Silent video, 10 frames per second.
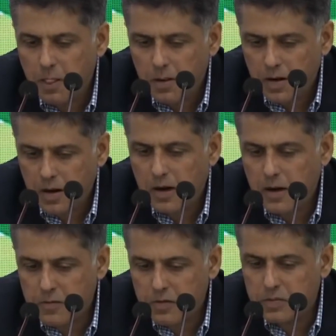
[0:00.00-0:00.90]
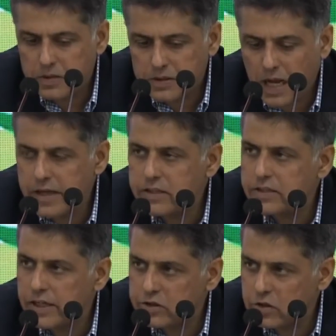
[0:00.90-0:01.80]
uh, from its highest
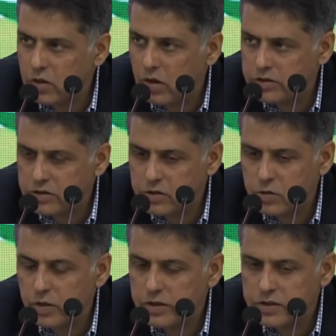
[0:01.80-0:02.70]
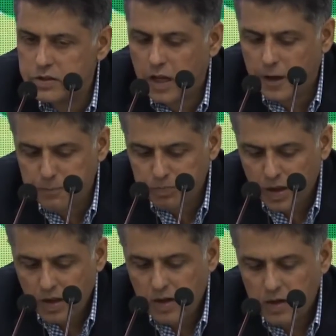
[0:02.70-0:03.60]
echelons to its uh,
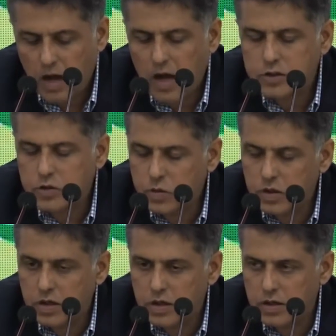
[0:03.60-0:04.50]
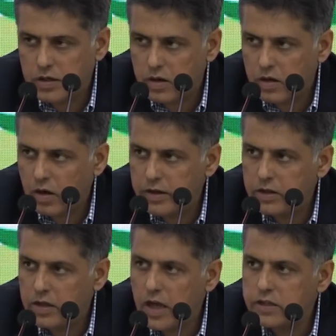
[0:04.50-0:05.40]
last worker in the
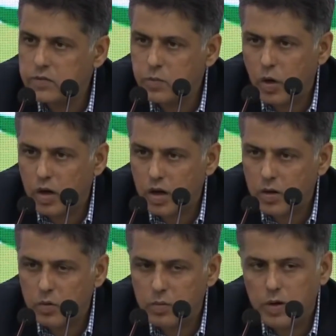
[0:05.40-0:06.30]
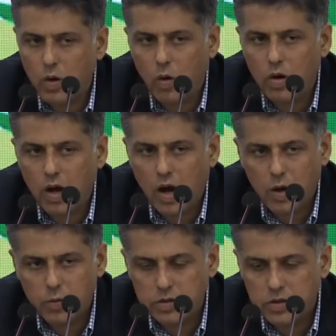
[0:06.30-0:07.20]
last mohalla, will be all
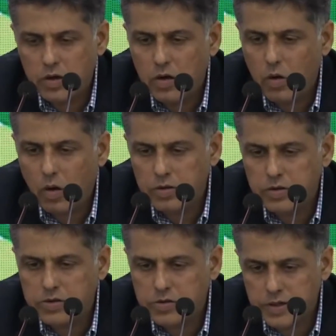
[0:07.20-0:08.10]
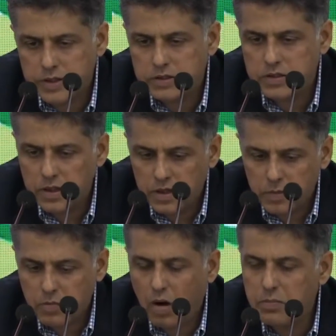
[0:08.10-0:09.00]
out on the streets,
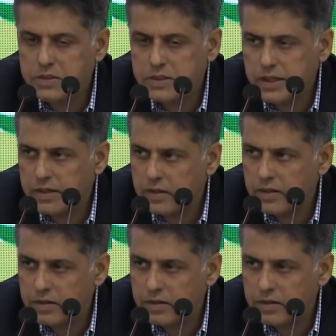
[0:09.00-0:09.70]
promising the